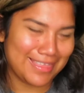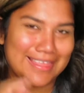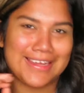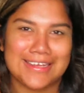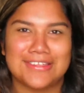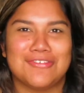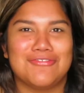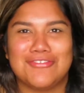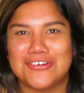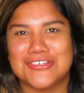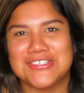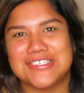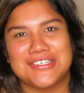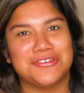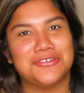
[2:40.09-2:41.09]
Like the
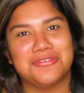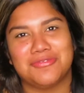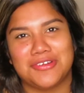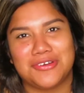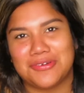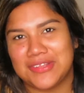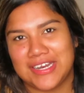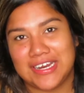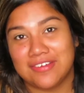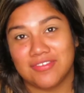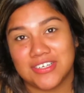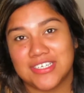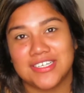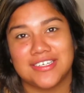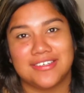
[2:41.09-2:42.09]
first YouTube video that I
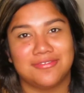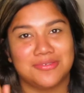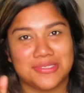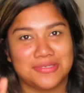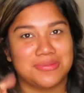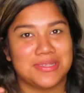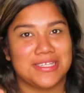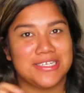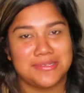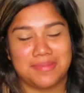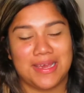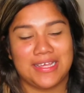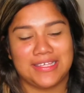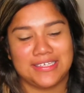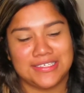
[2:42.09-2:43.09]
ever did was with this
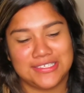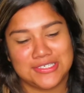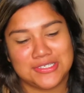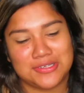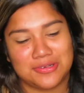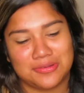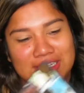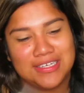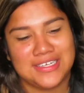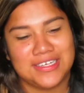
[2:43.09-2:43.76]
palette. So